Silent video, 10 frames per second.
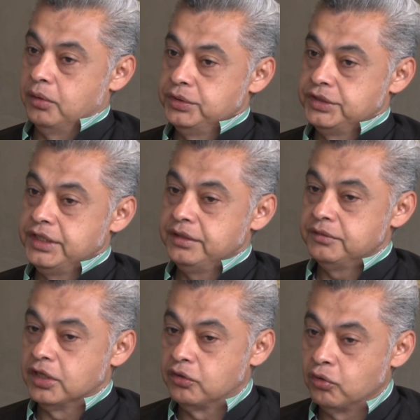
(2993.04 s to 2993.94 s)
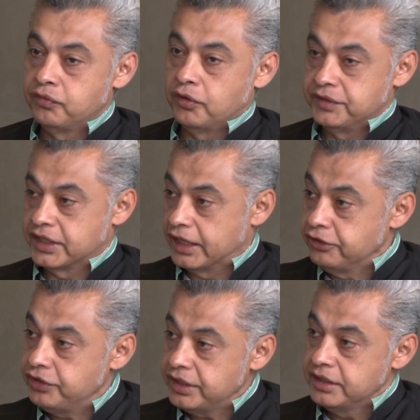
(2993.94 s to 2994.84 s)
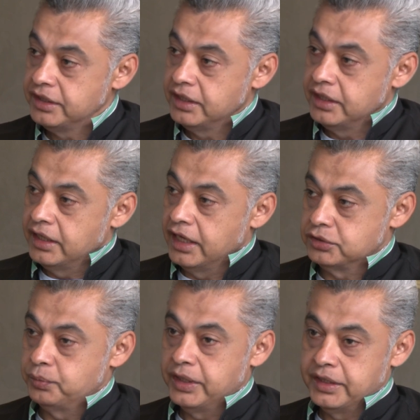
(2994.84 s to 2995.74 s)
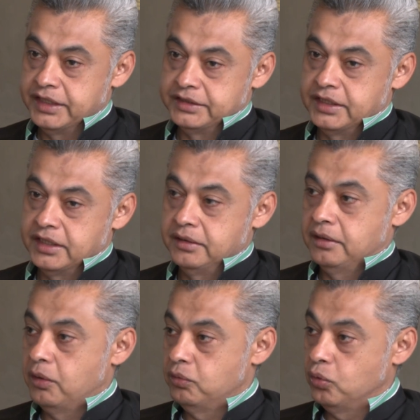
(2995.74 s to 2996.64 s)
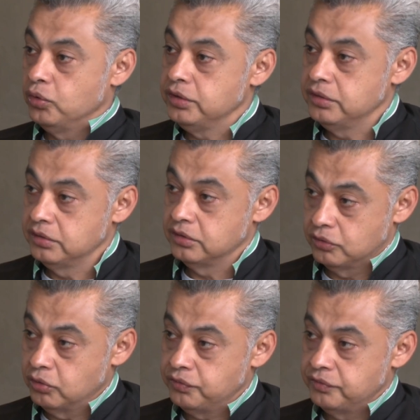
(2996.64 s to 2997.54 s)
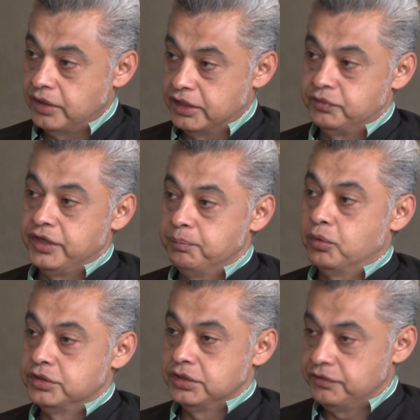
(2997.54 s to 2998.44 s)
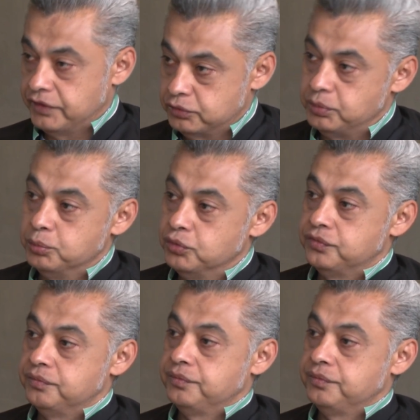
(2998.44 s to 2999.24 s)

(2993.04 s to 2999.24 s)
we see the growth of the country as well as our own growth as very positive as we move